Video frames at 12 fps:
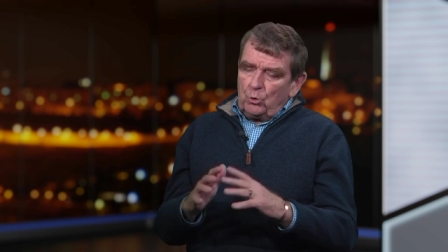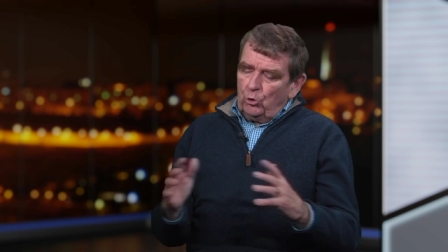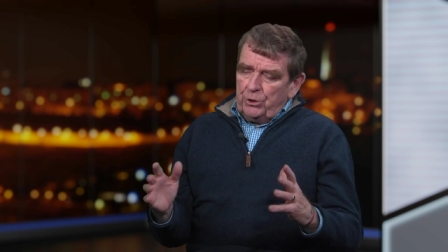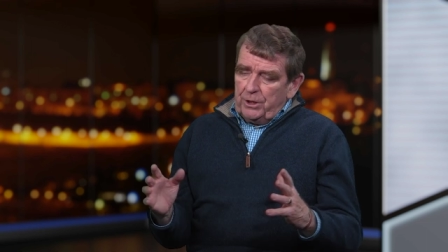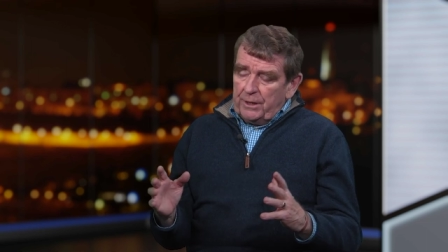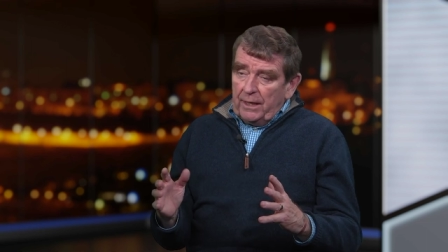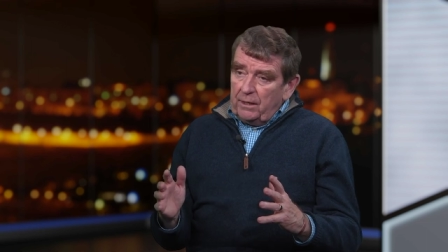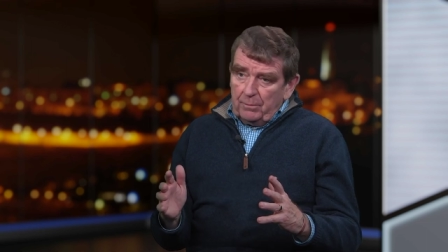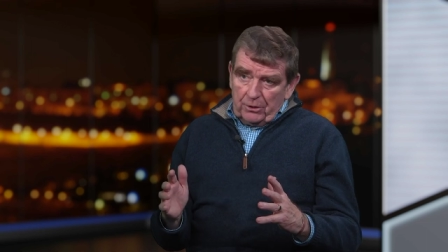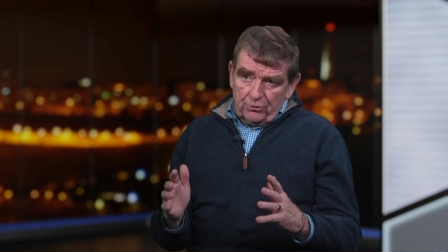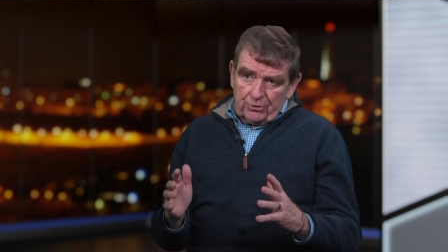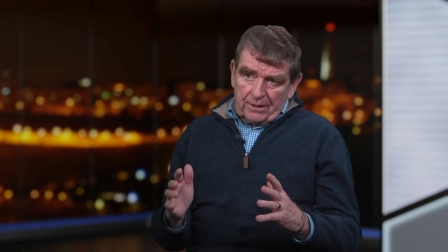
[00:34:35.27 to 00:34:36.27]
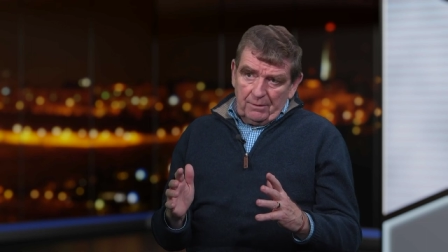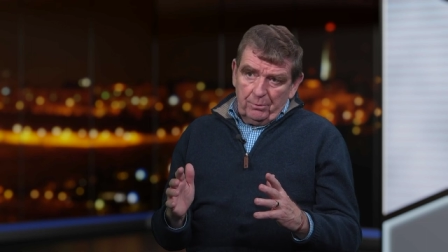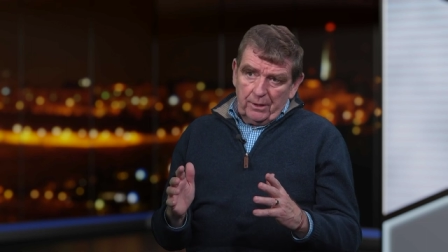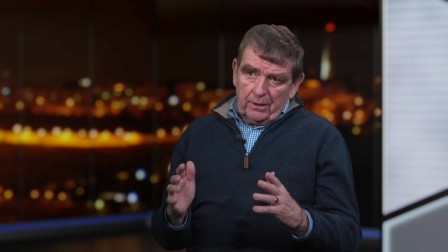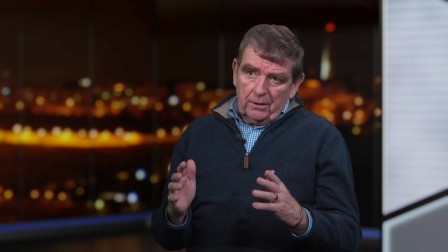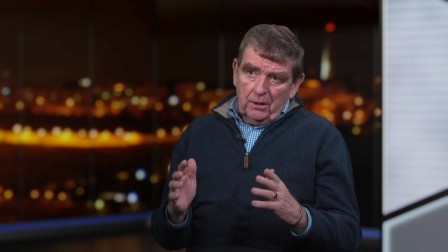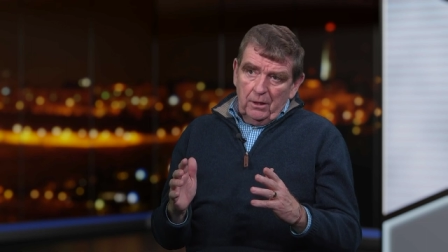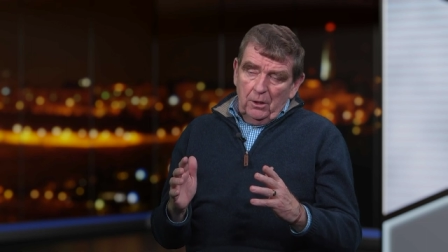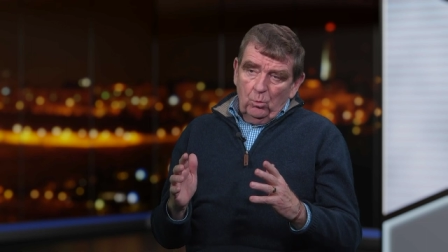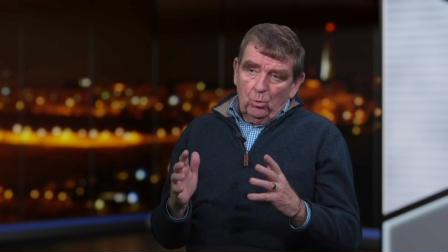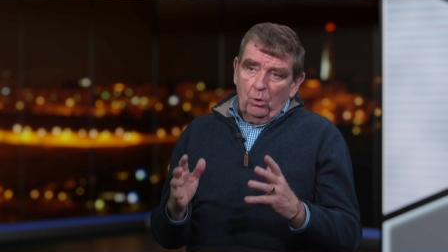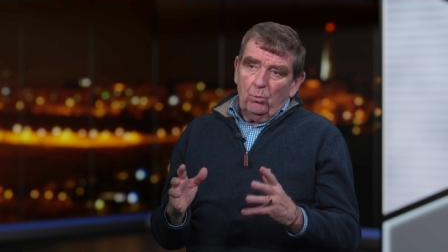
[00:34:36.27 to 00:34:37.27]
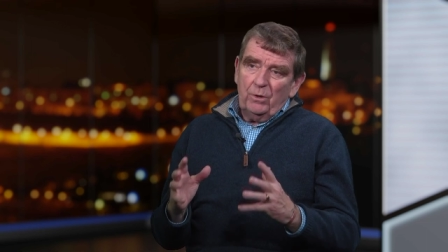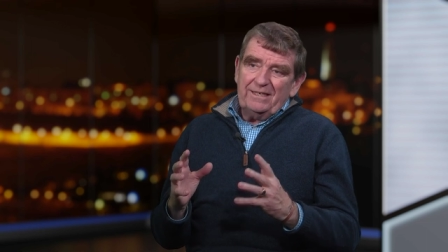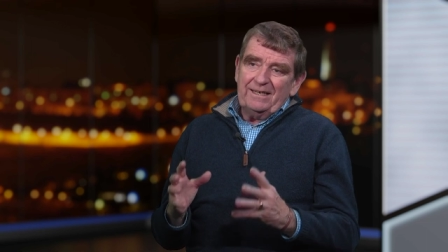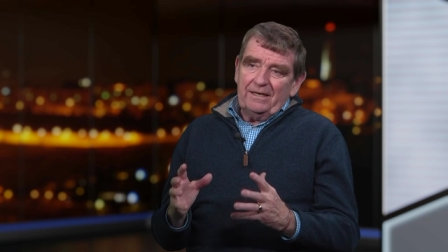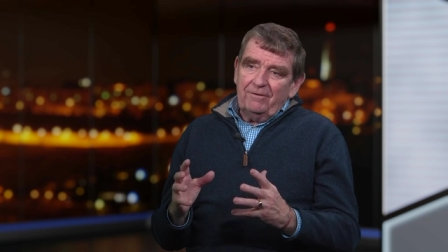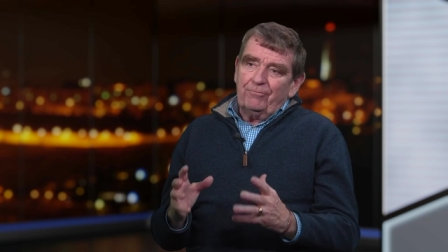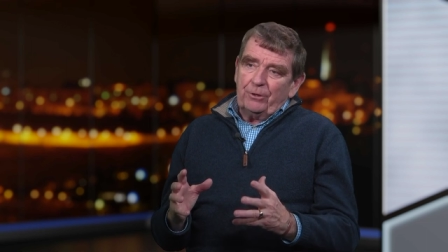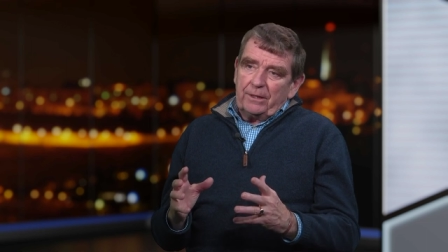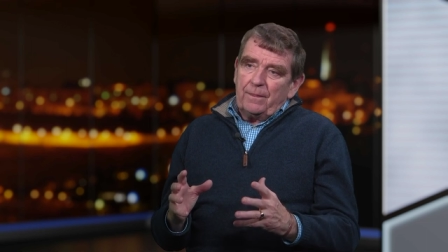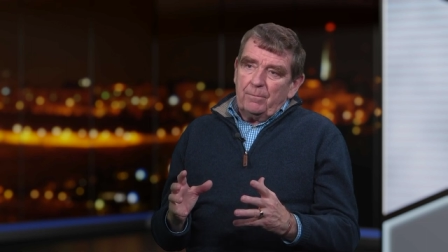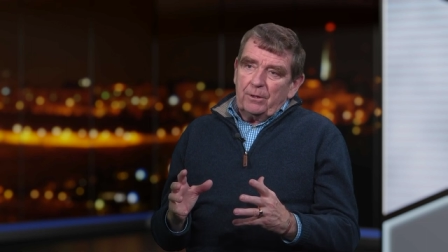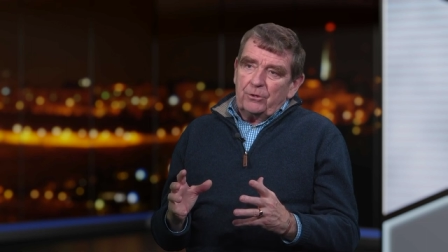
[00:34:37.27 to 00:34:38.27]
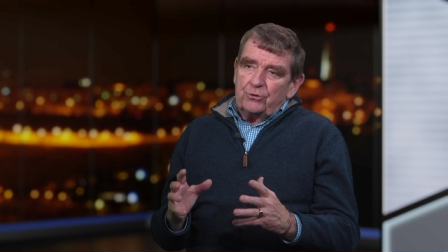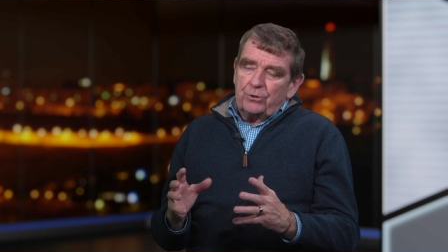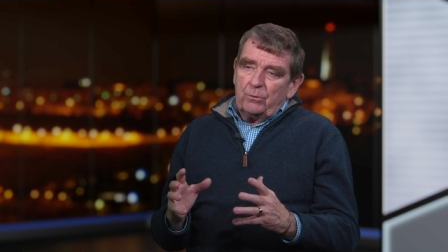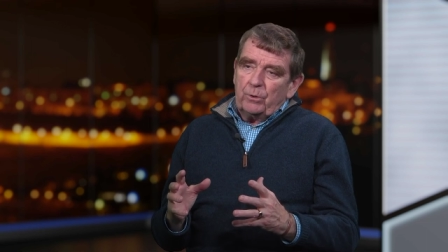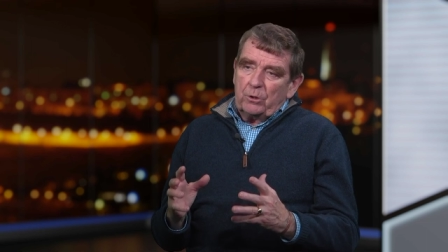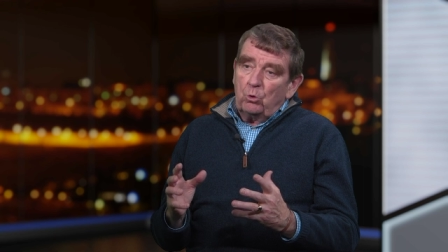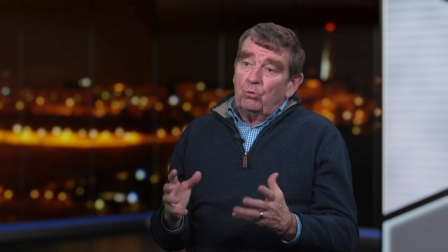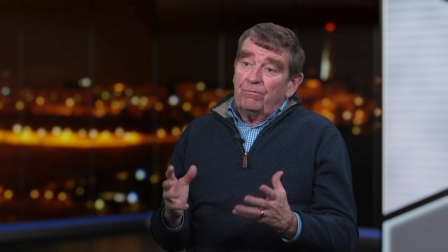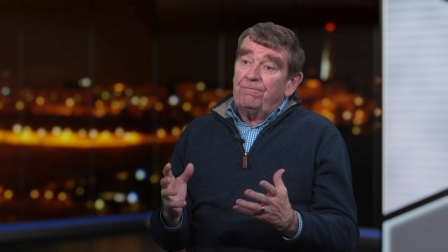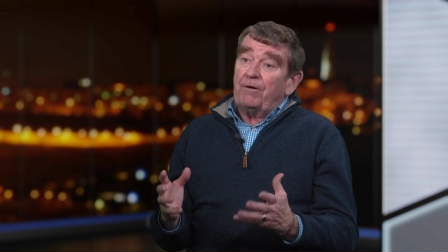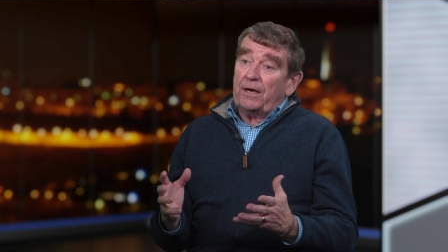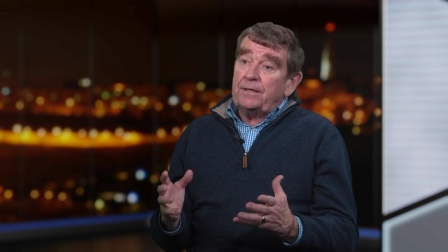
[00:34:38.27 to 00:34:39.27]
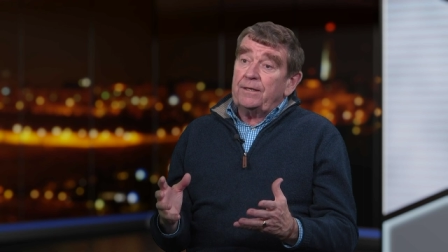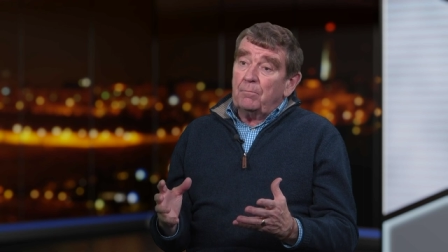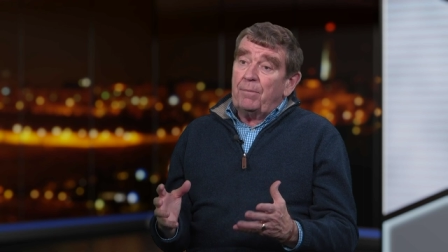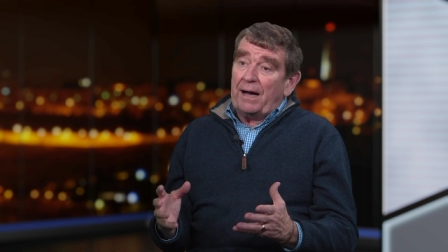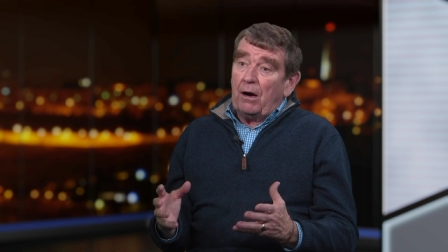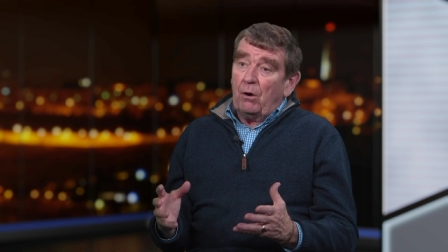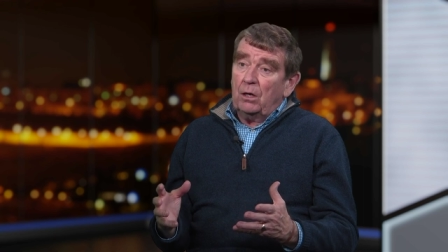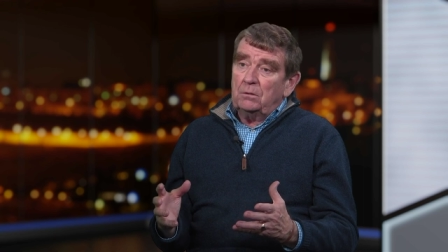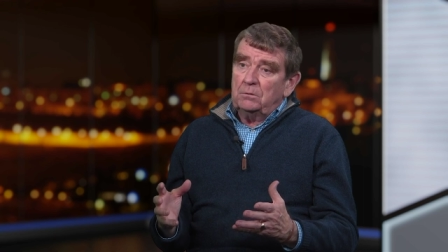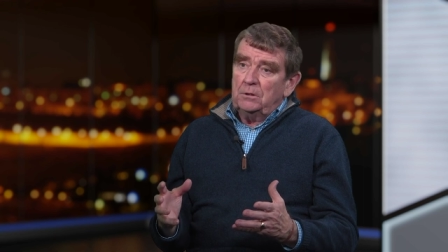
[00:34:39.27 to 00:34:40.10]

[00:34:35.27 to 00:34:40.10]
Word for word: or indeed any military campaign, what we're delivering in the military we call fighting power.